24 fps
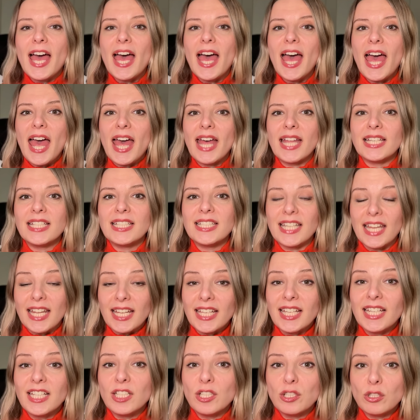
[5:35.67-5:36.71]
and
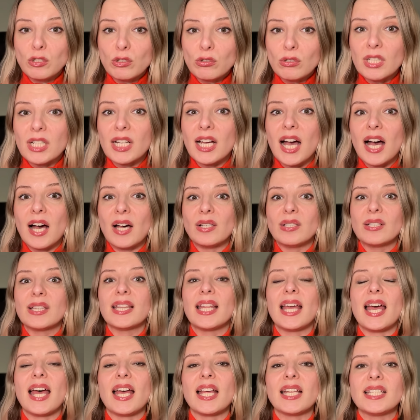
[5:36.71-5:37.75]
taking into account
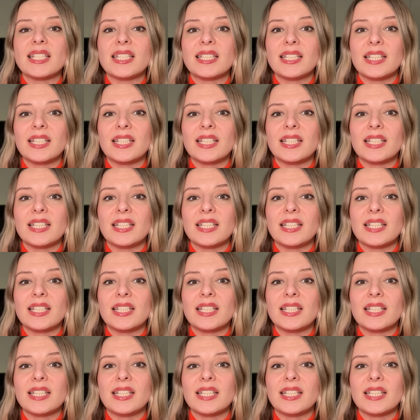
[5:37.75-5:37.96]
that